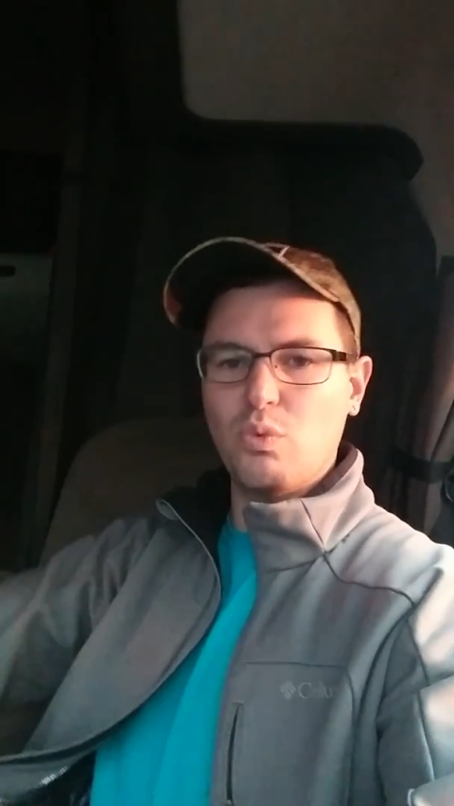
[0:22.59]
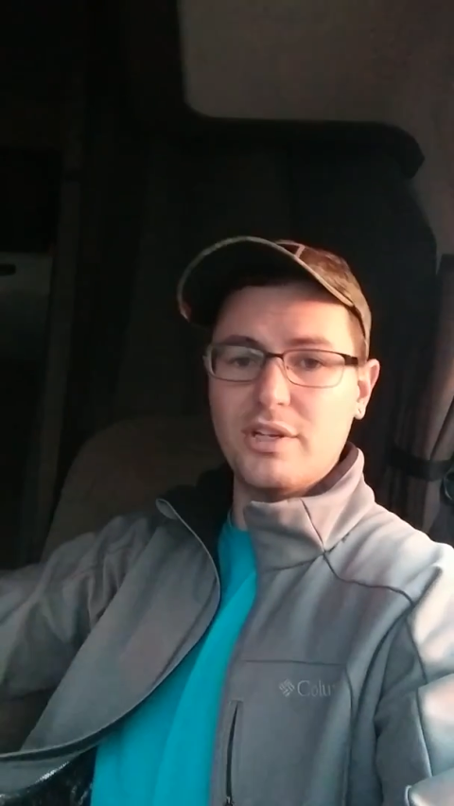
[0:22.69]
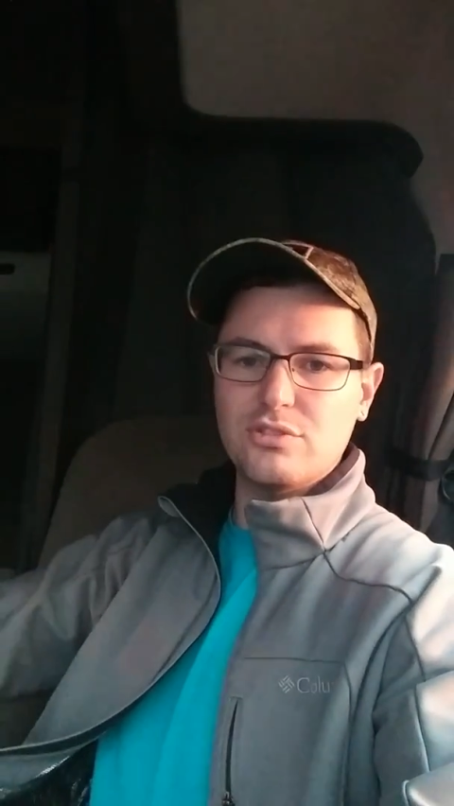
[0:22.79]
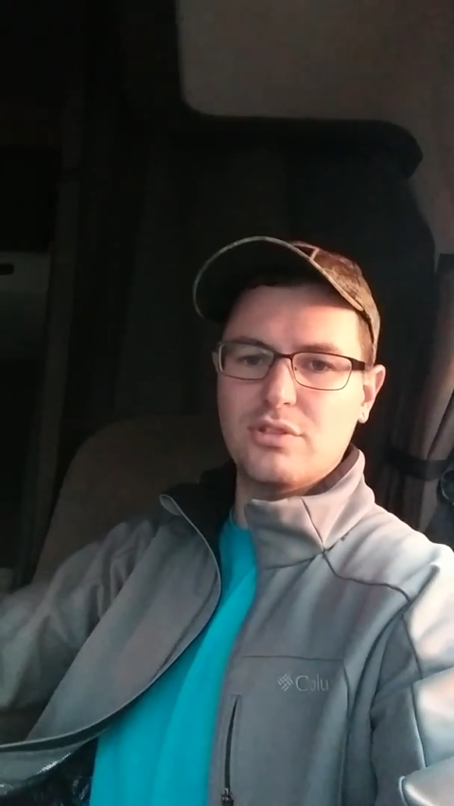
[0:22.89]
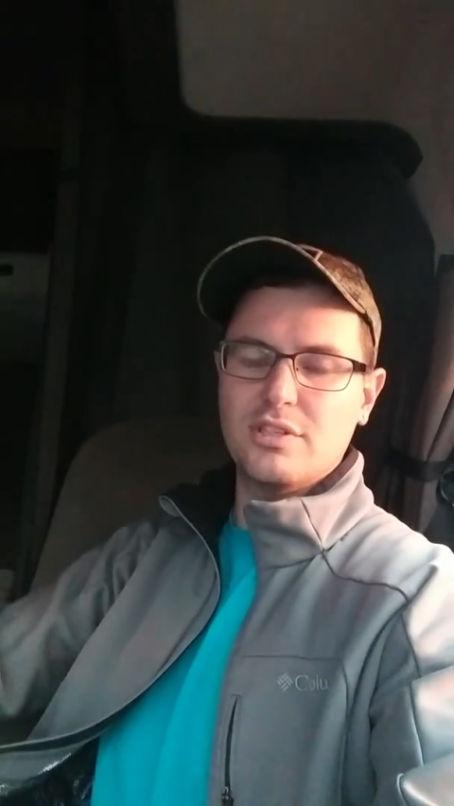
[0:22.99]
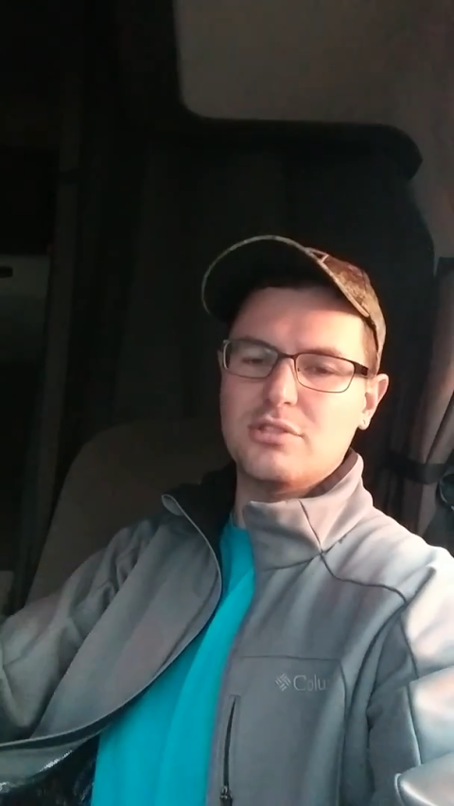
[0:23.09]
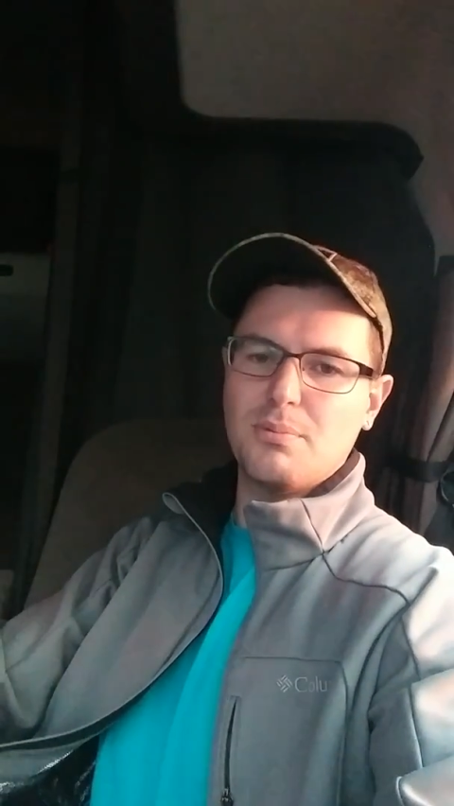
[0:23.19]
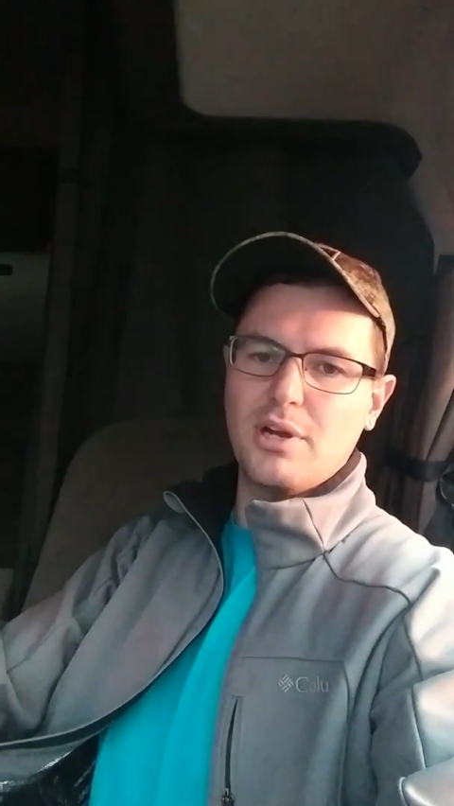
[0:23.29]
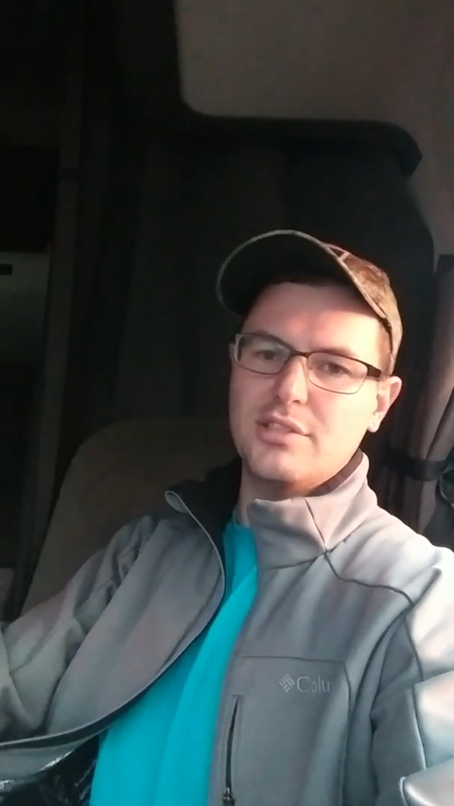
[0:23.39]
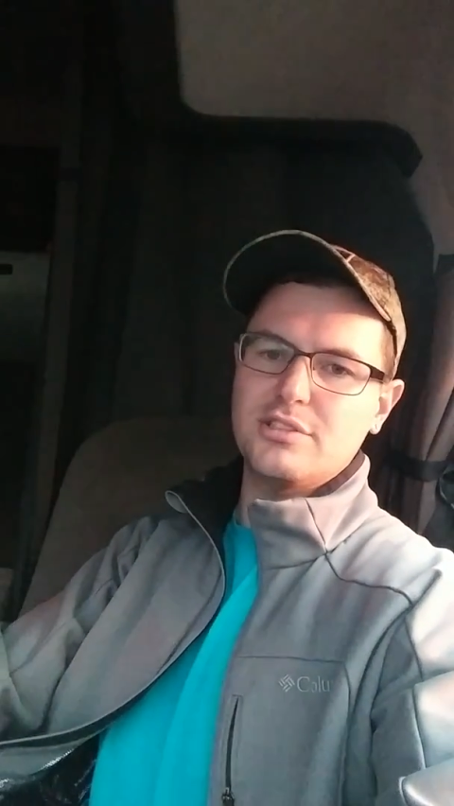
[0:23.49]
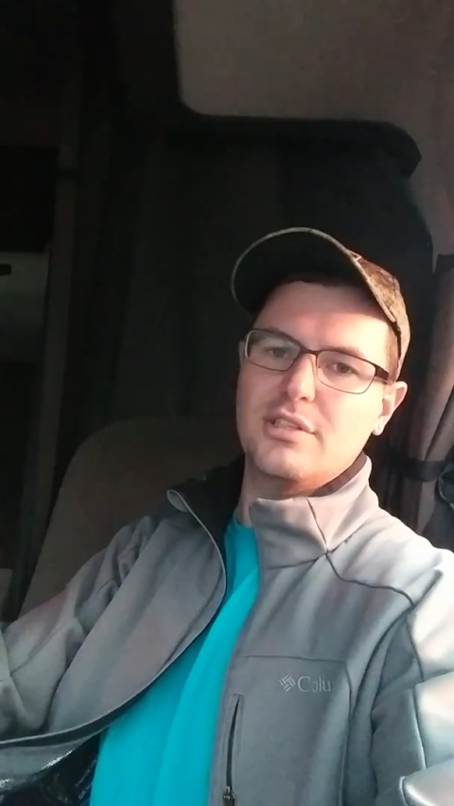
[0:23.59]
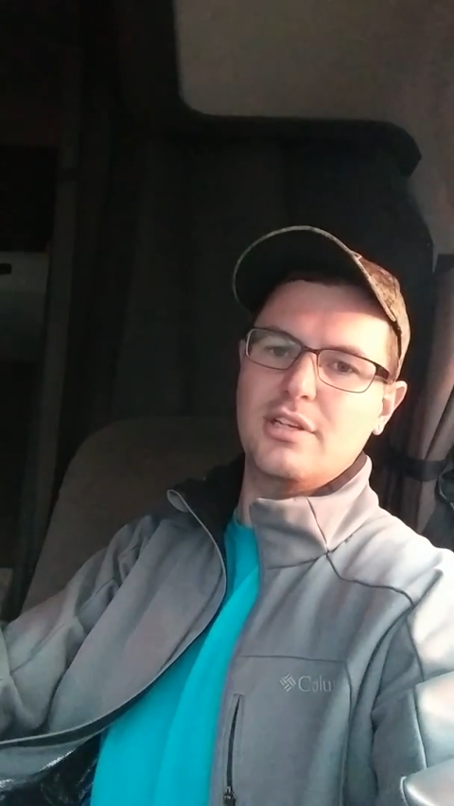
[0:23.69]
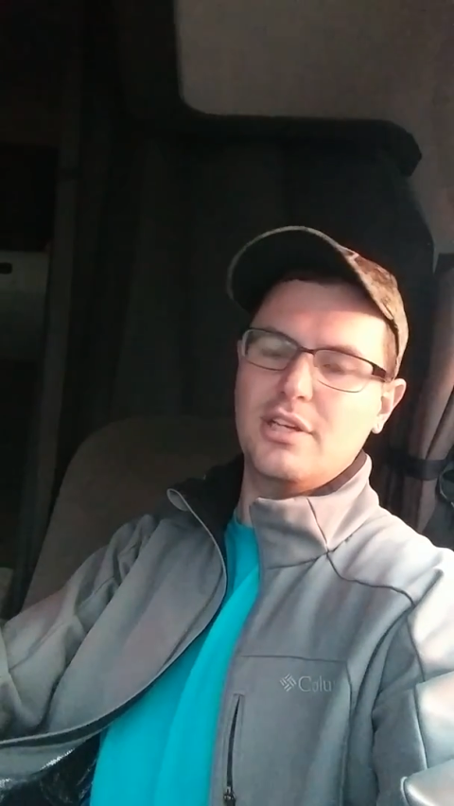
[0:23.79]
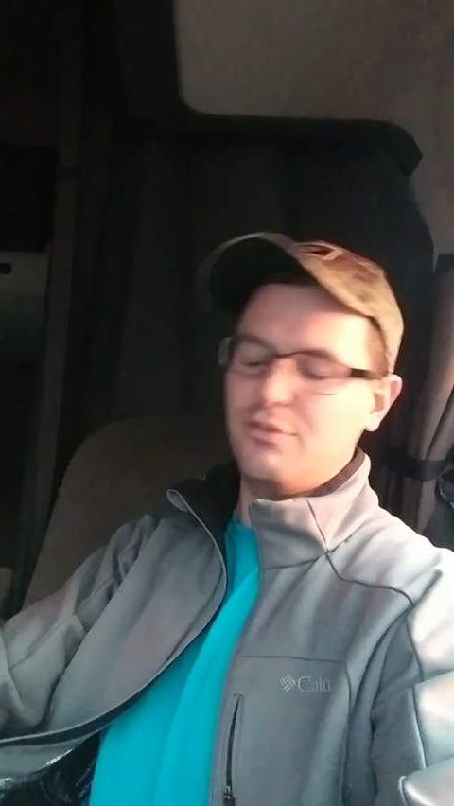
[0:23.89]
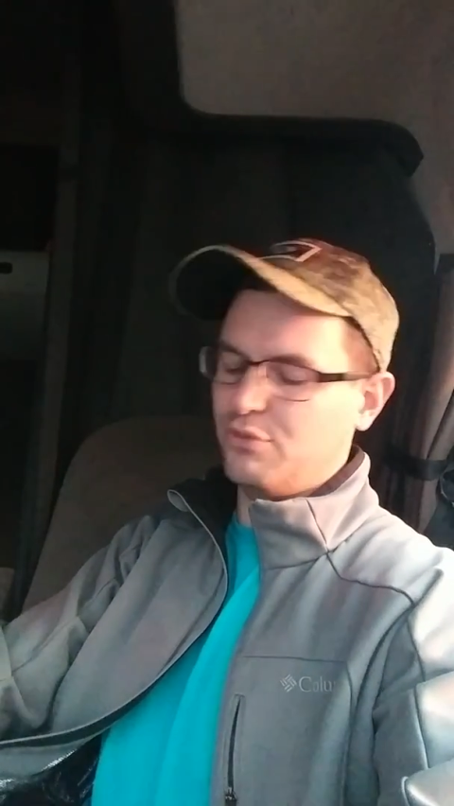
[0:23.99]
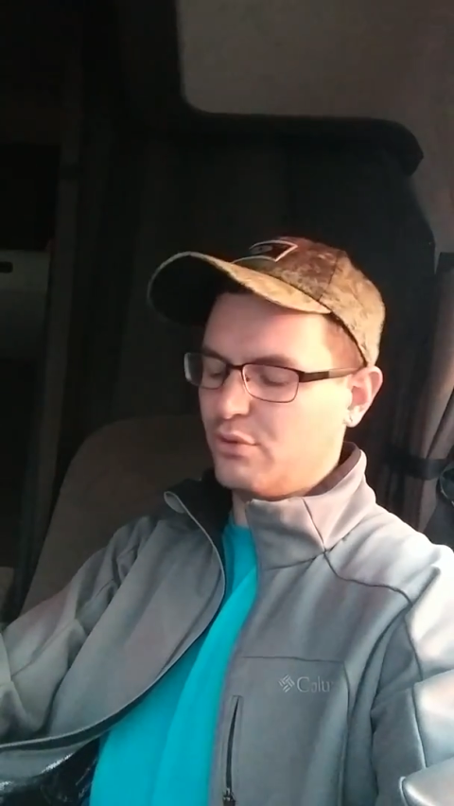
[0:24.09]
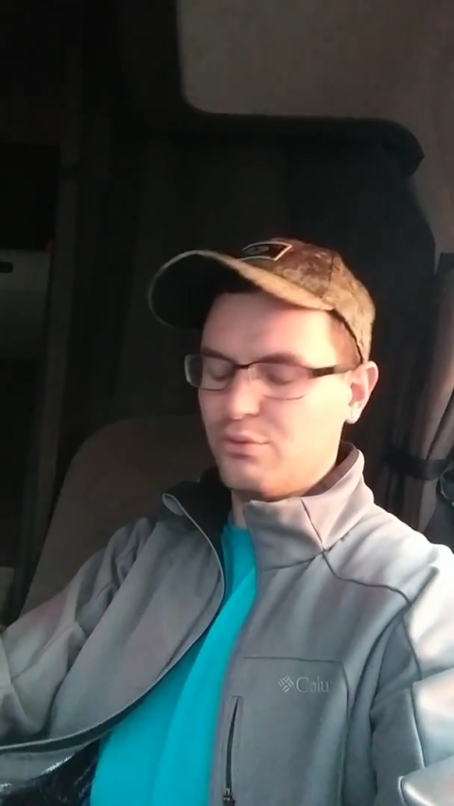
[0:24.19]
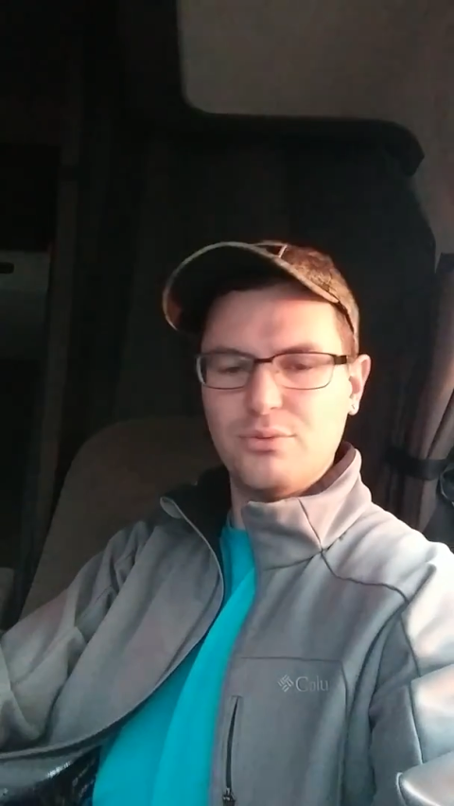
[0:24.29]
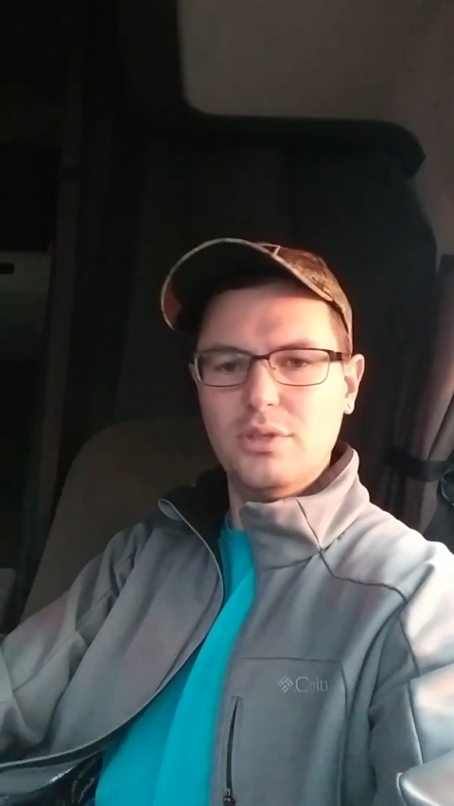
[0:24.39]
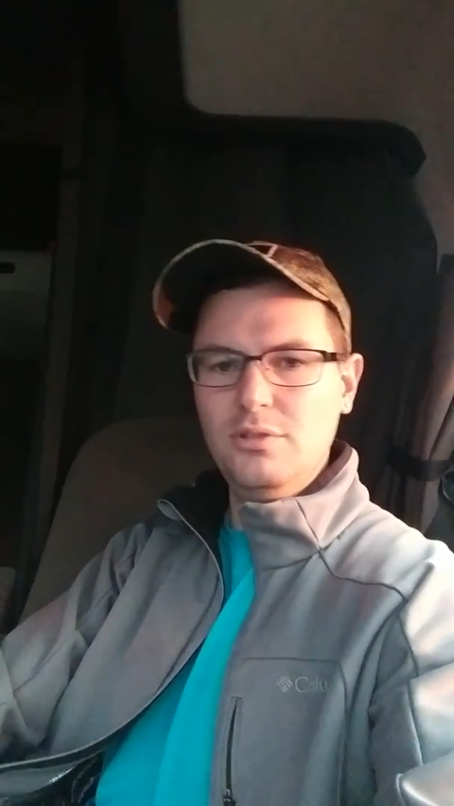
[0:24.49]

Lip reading: Western Express, and if you've